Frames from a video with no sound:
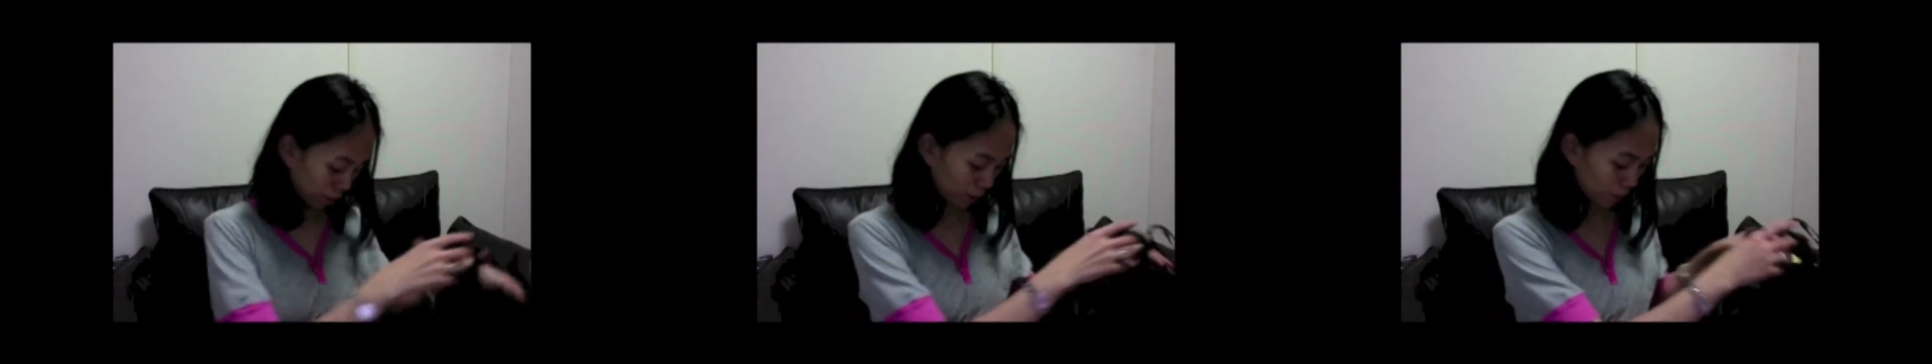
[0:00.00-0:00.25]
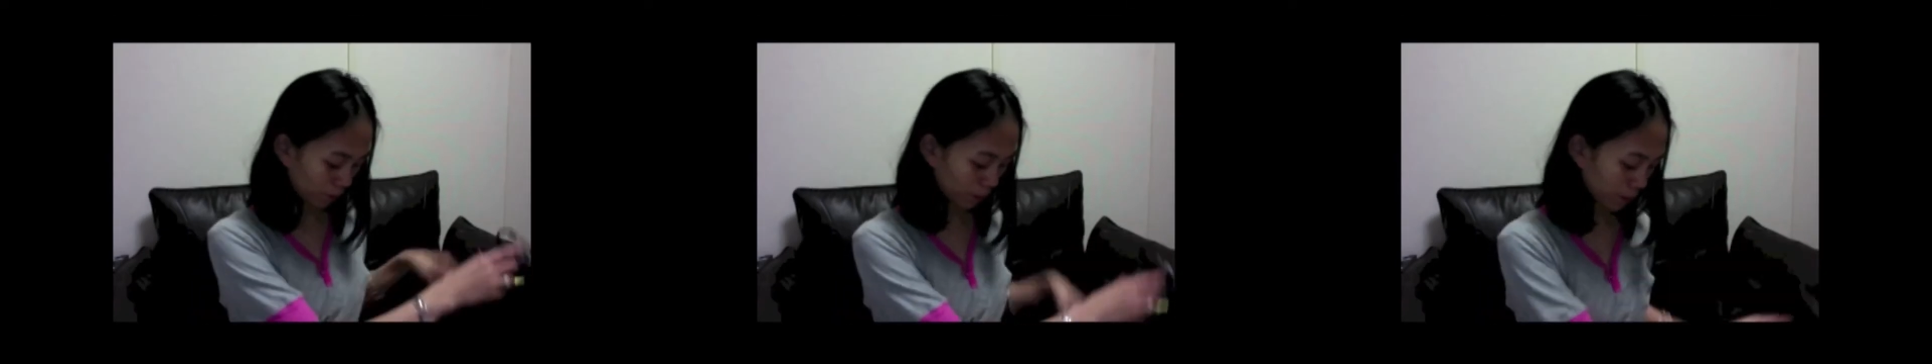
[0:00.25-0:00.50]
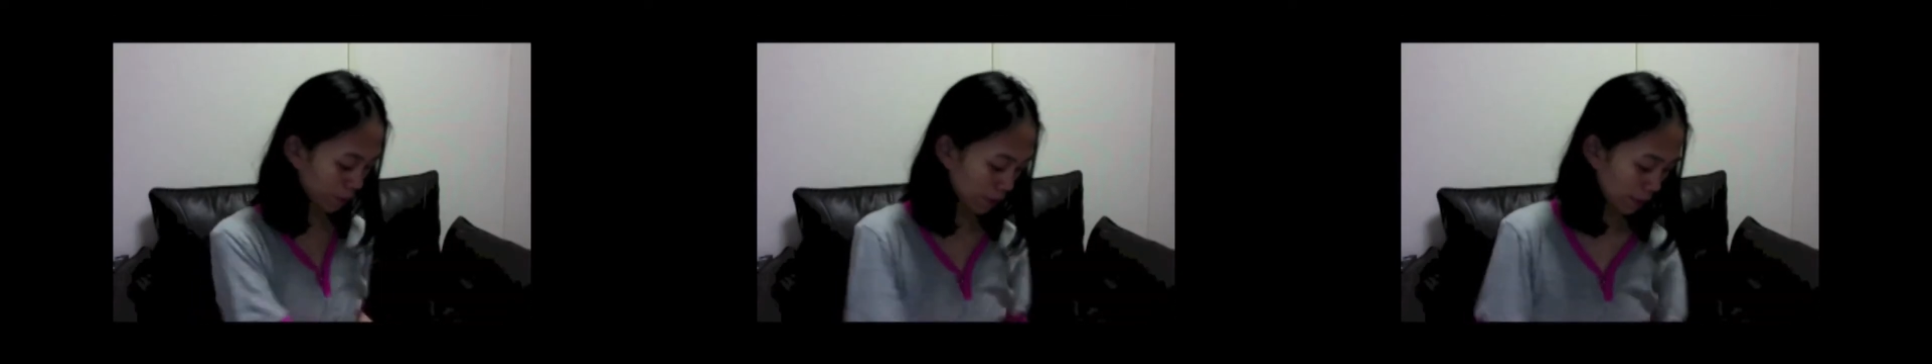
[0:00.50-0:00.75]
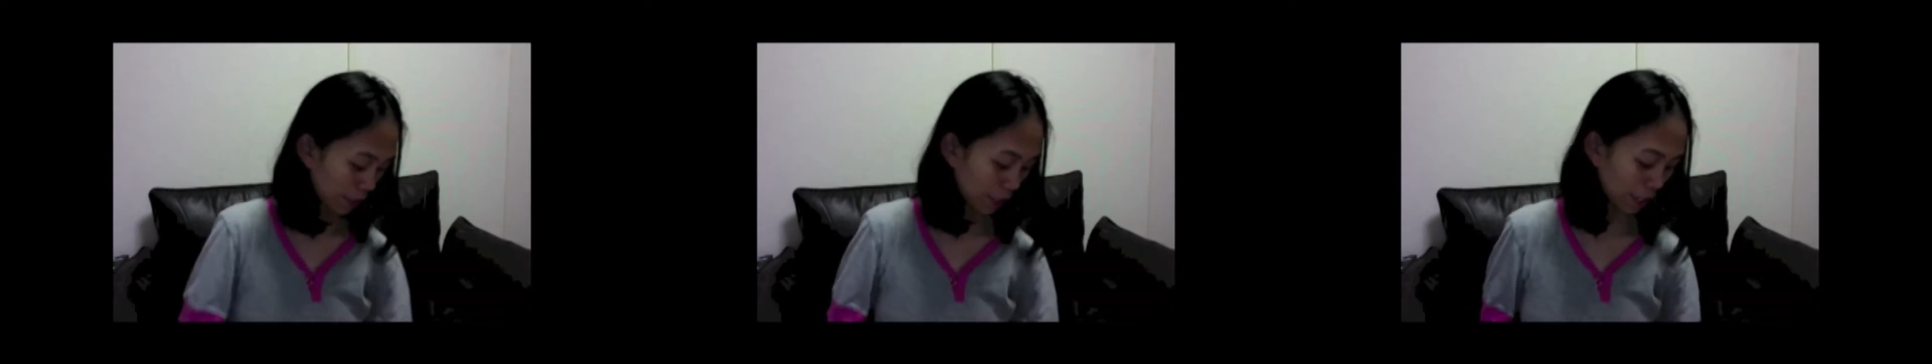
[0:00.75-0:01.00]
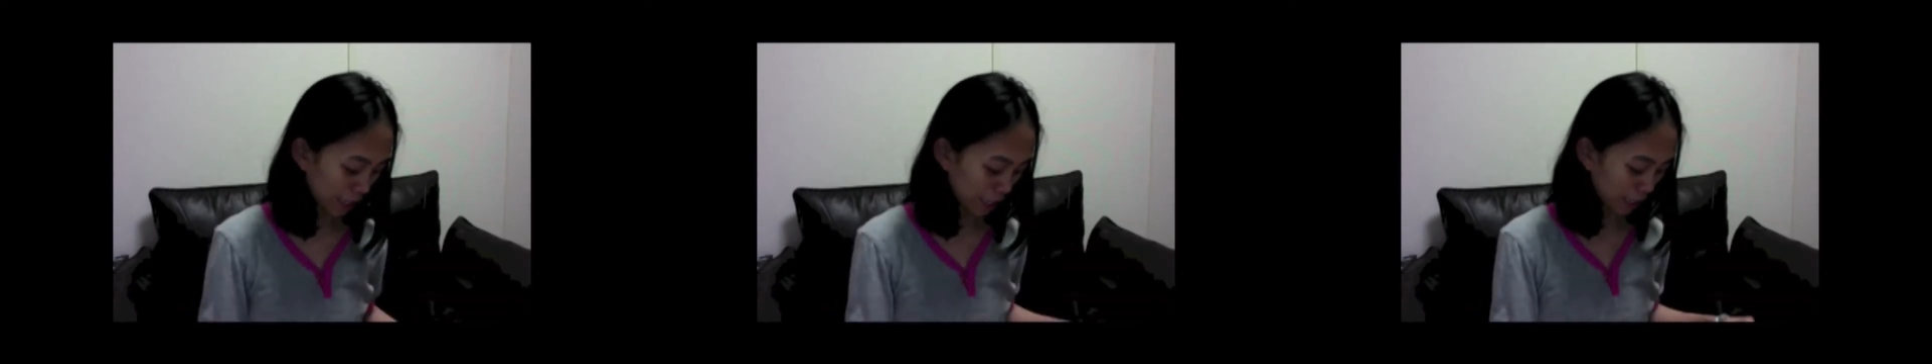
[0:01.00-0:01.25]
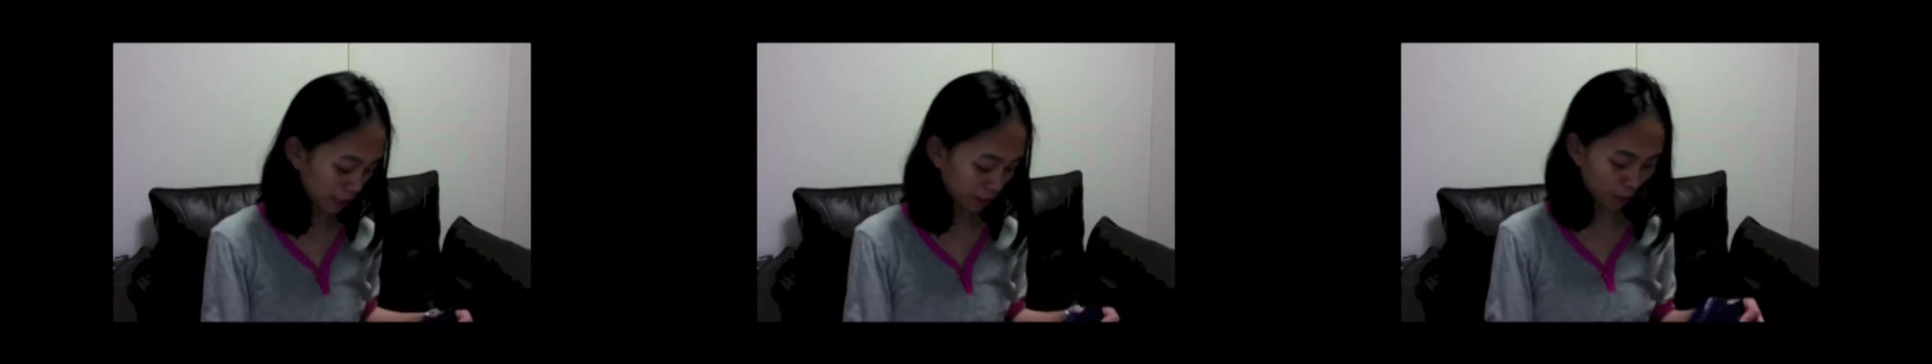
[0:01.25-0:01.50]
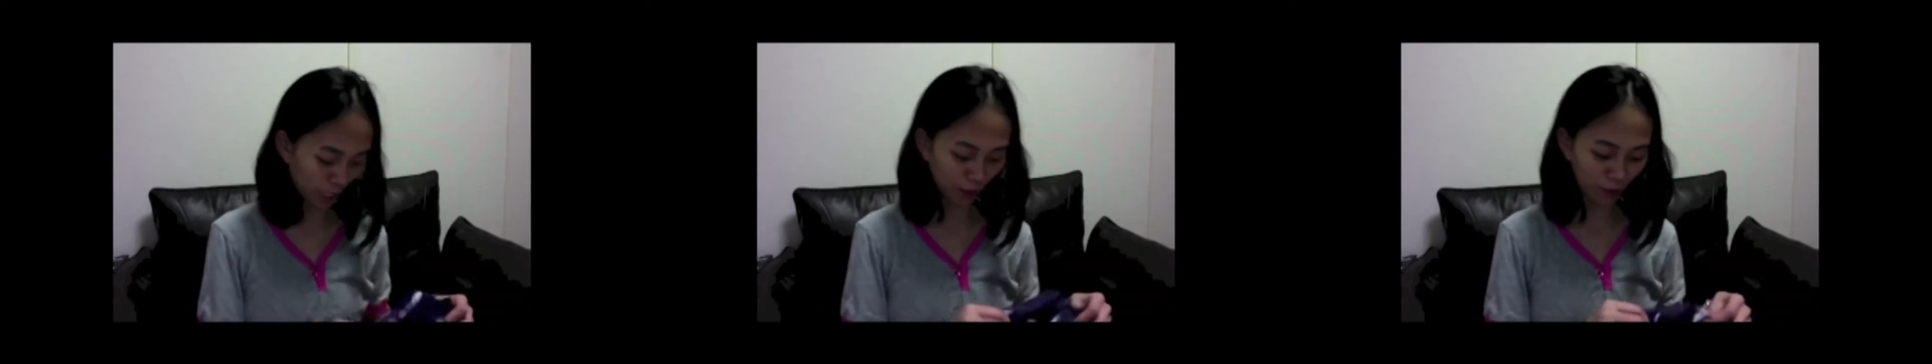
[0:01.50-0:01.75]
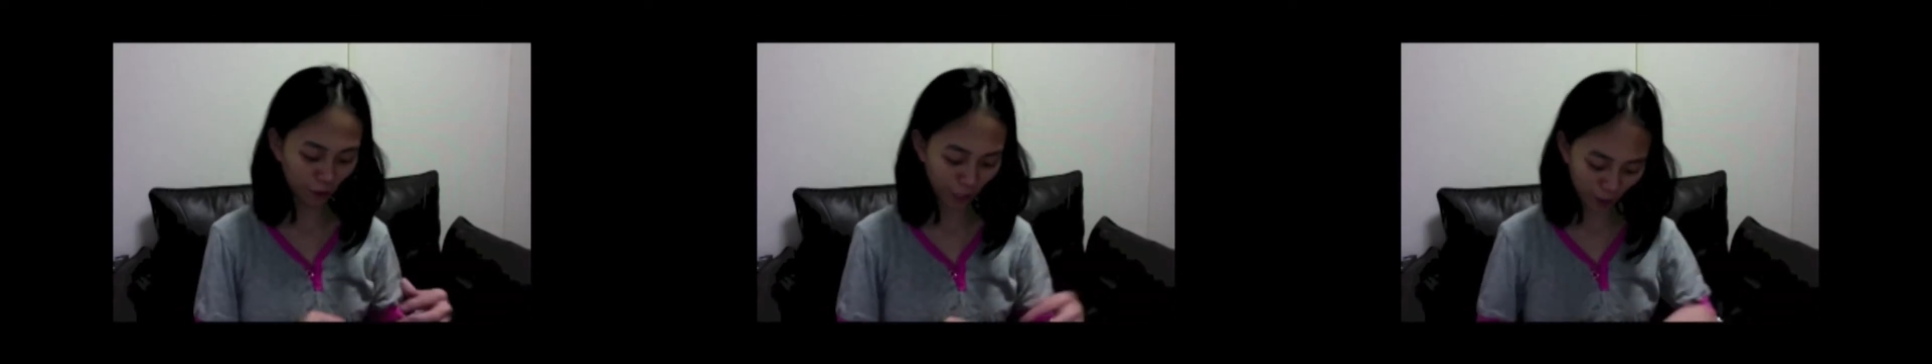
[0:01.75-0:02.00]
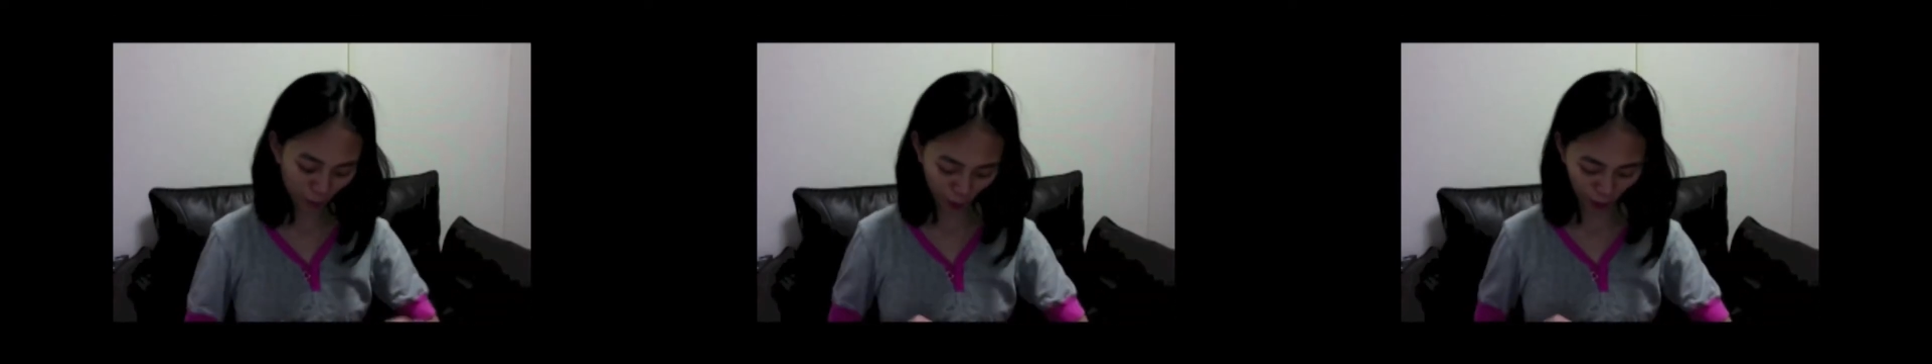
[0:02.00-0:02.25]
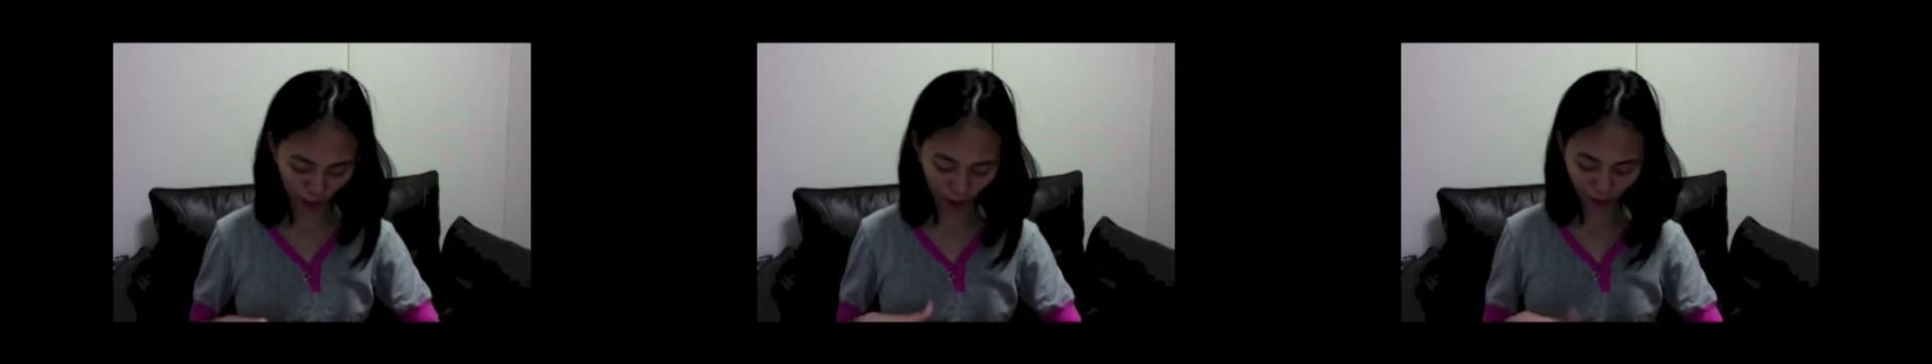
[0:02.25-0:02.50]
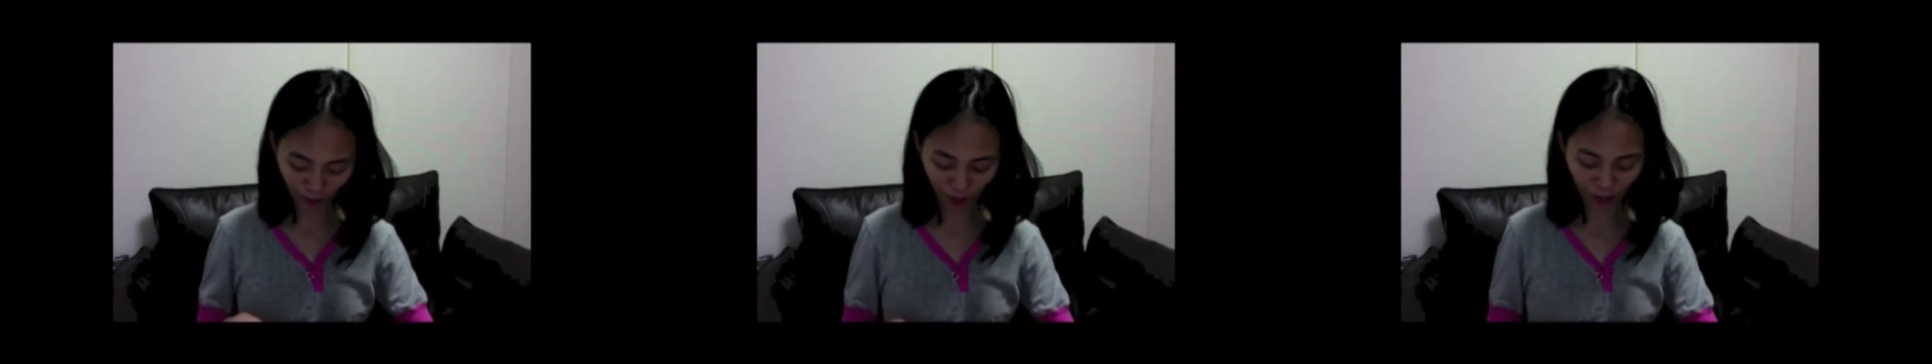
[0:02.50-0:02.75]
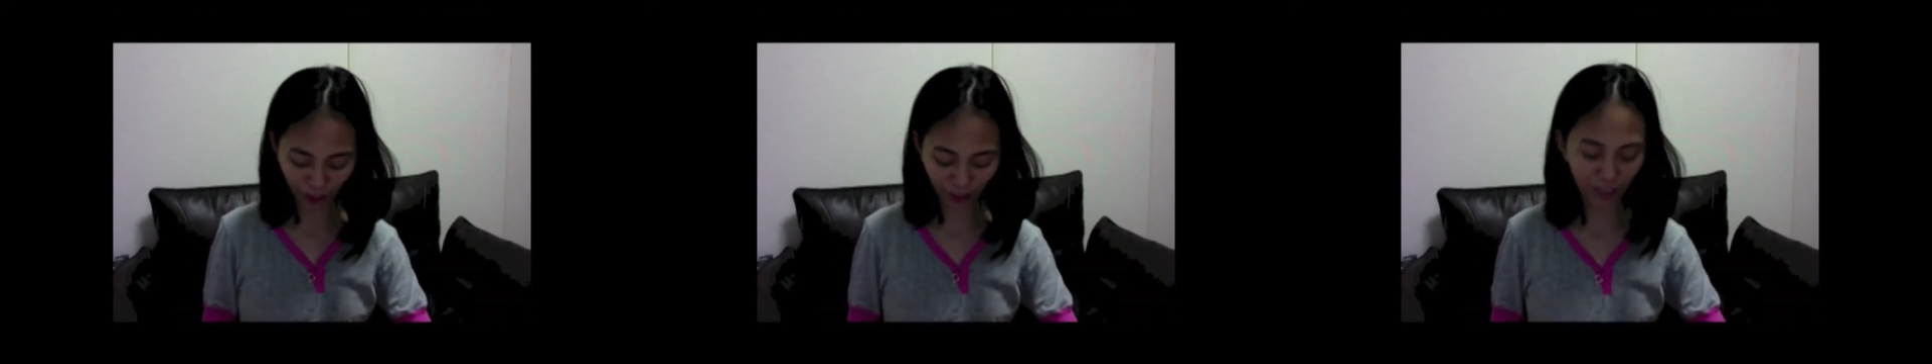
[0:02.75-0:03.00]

Huh. And then my favorite,